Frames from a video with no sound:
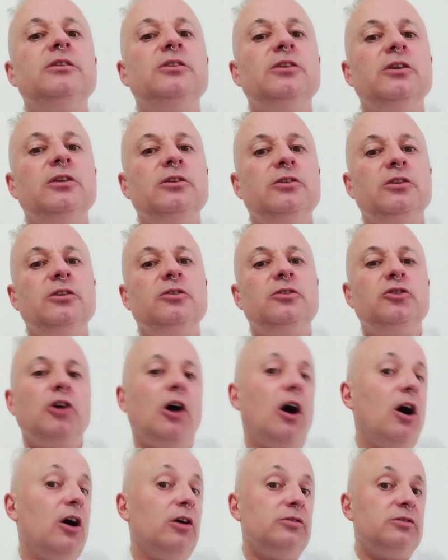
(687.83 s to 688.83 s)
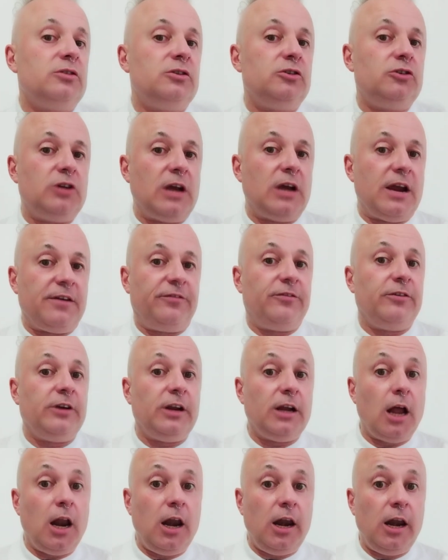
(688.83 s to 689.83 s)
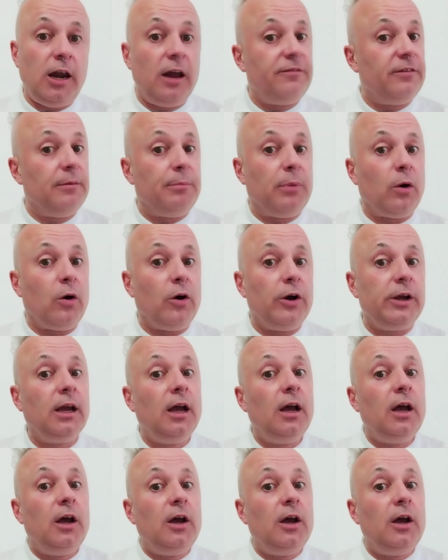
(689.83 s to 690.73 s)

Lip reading: such as Charles Jeffrey Loverboy,